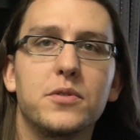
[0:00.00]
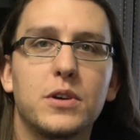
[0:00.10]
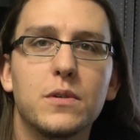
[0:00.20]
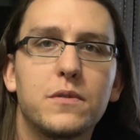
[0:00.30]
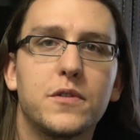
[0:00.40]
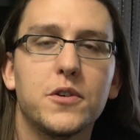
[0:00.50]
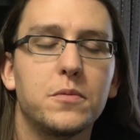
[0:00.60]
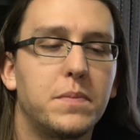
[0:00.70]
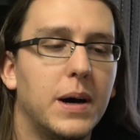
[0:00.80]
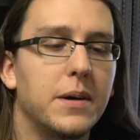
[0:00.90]

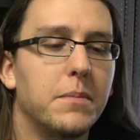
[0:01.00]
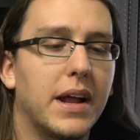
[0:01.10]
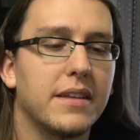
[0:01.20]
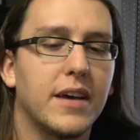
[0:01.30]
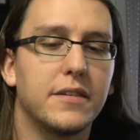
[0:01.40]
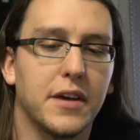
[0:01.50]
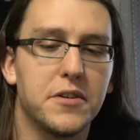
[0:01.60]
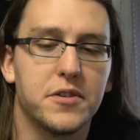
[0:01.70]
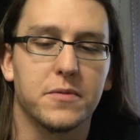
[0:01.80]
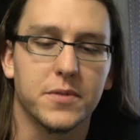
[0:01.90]
YouTube
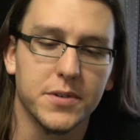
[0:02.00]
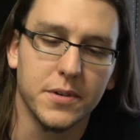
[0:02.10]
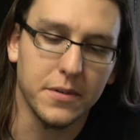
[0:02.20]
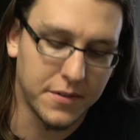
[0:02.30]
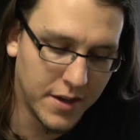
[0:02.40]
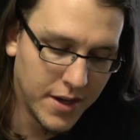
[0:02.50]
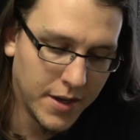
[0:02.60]
monetization rules.